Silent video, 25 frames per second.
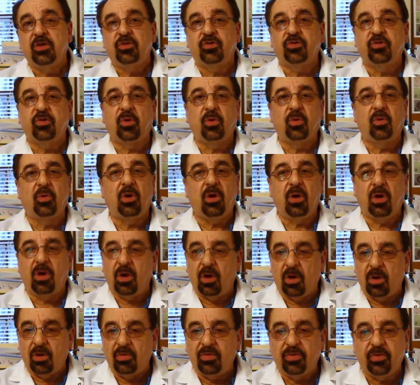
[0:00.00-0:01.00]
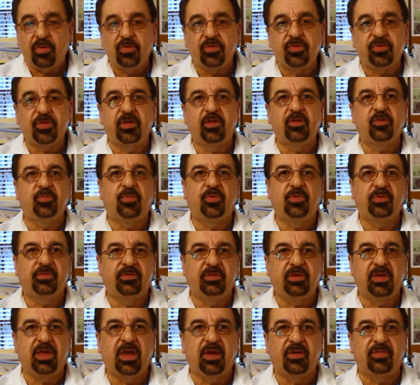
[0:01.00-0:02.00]
So all those things put
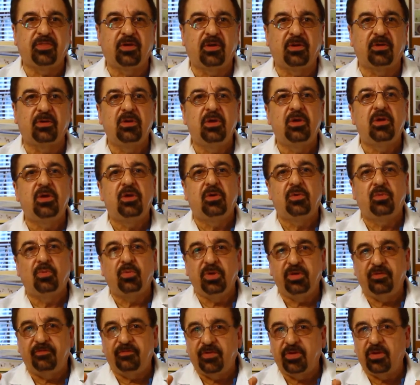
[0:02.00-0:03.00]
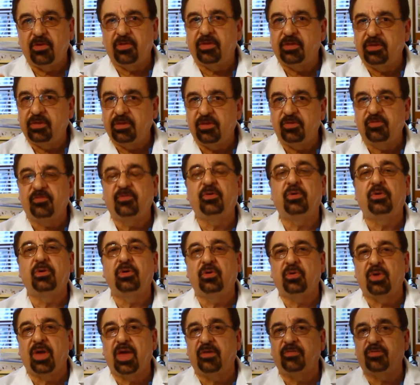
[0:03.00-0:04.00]
together, we feel that these
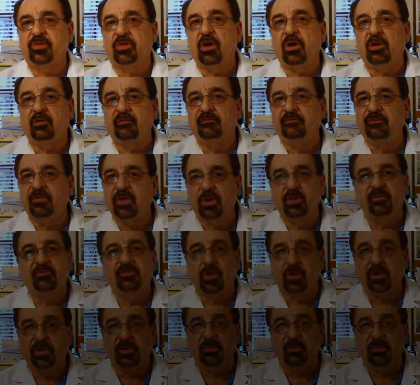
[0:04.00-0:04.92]
photographs are very, very